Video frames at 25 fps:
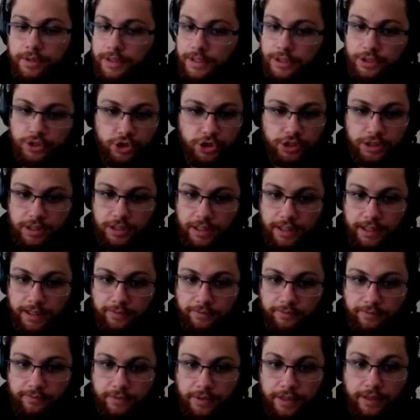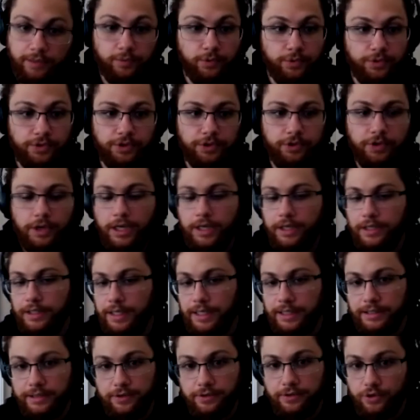And that's just like with you, I
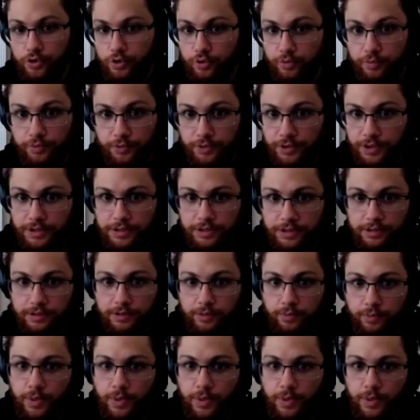connected super easily.